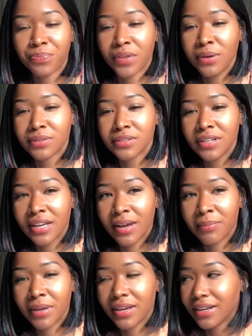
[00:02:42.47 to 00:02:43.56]
And
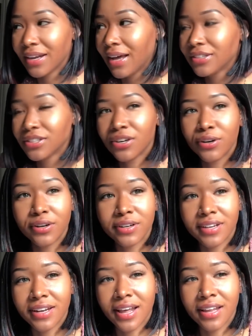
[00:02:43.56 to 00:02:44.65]
then I turned
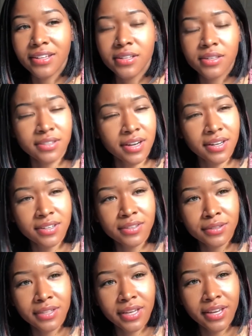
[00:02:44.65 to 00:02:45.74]
and I
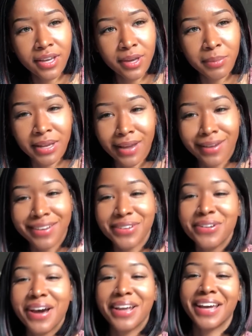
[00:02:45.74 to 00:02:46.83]
looked at him, and like, you
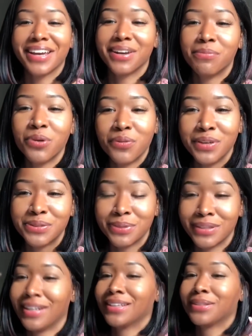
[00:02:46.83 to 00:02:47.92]
know how like in the movies
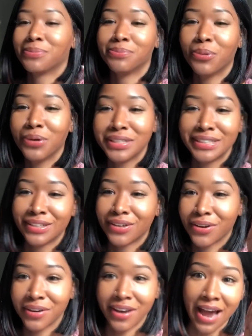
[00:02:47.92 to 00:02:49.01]
when like the boy sees the
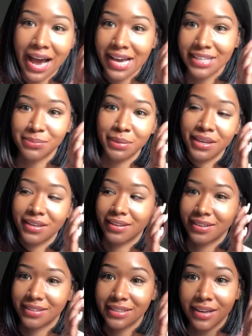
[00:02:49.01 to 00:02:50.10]
girl and their eyes meet
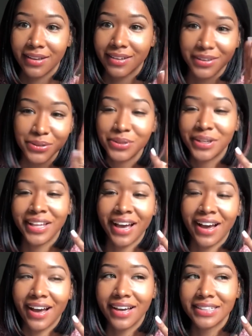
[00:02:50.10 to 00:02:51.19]
and it's like googly
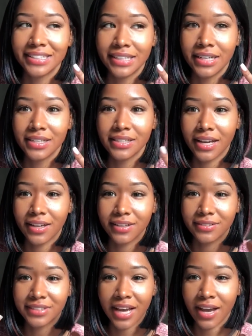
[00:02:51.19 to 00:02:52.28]
eyes, and then it's like
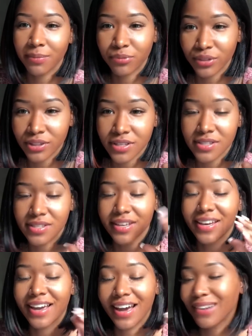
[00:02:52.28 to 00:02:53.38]
time freezes.
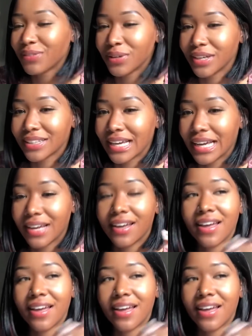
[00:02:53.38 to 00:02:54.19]
It kind of felt like that.